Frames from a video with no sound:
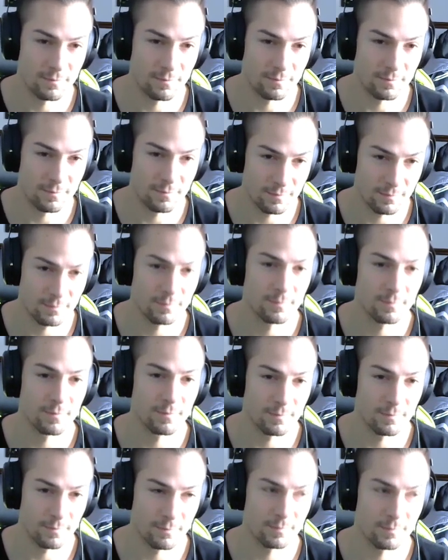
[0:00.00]

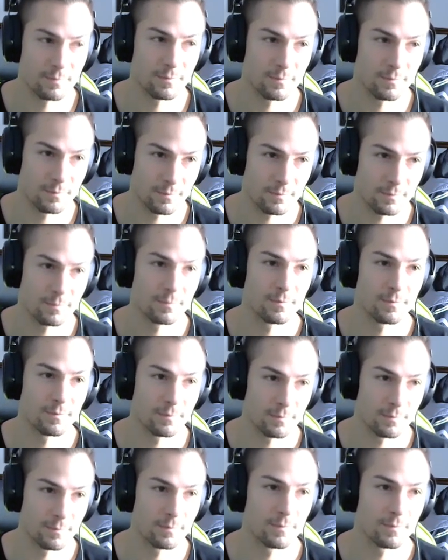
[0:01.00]

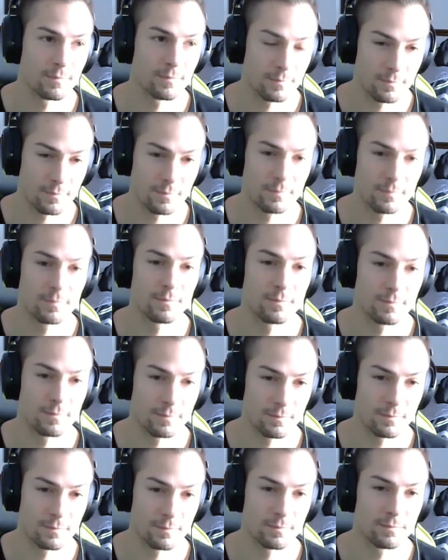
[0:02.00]

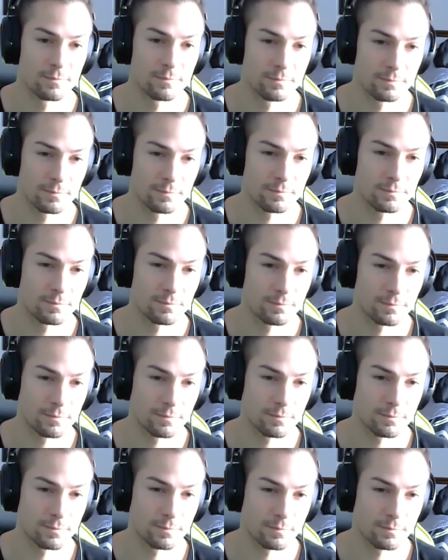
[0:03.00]

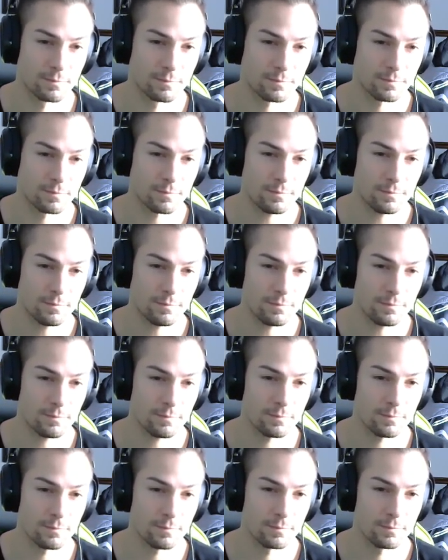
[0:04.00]

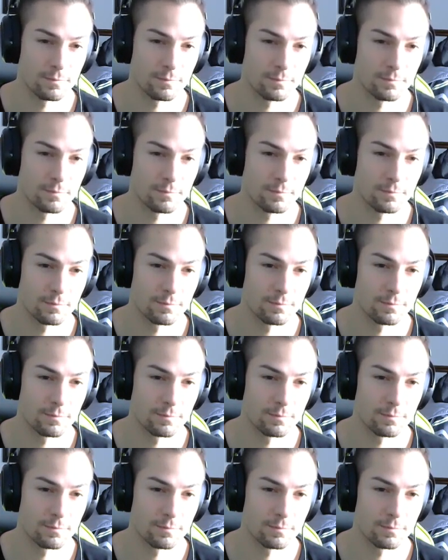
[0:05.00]
The person shown says nothing.